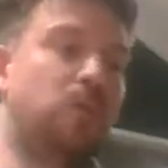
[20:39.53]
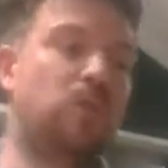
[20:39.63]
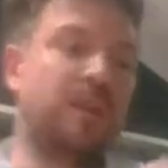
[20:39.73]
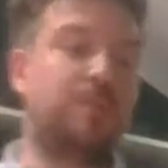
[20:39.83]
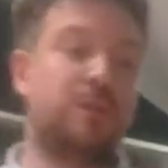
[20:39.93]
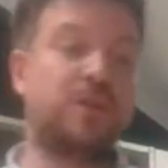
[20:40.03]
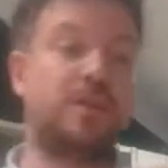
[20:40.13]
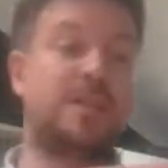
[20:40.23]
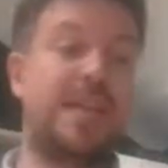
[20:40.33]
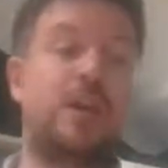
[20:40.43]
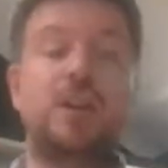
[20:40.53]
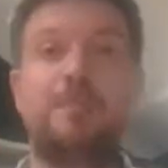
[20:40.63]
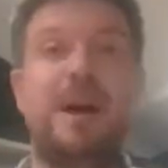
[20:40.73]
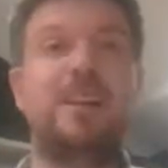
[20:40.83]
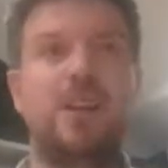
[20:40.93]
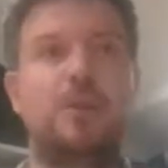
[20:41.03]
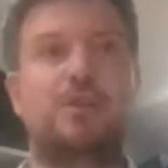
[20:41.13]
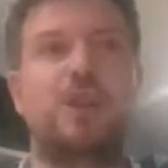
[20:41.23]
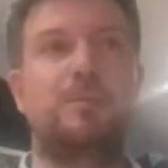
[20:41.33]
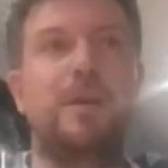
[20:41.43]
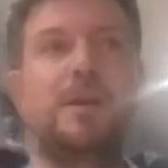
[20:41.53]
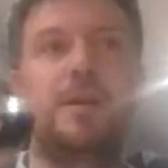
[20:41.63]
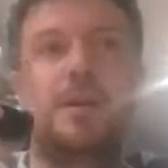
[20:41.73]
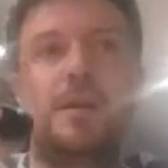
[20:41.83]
when you put the steak on the pan, you know it's going to be